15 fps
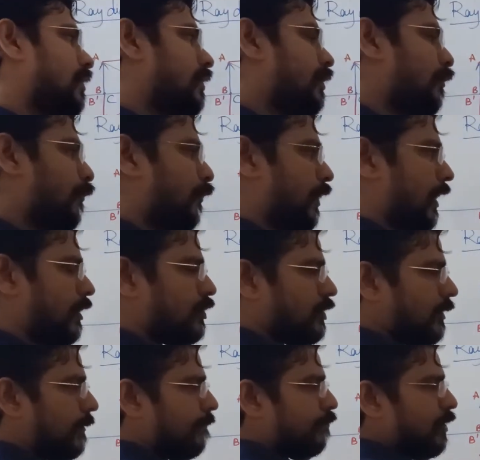
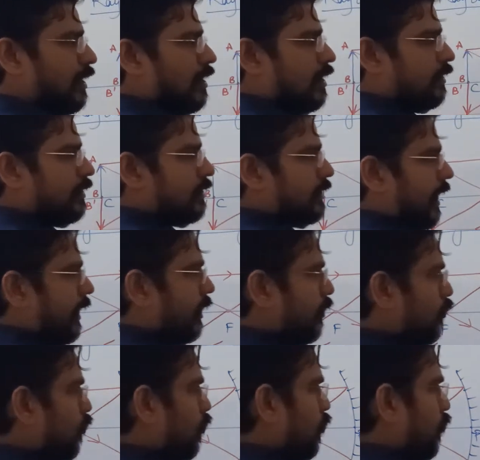reflection. The
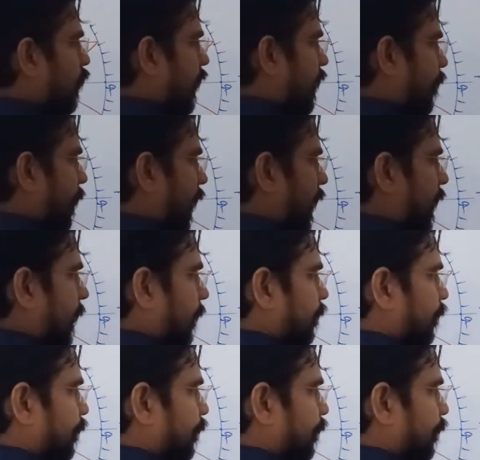second rule you can apply,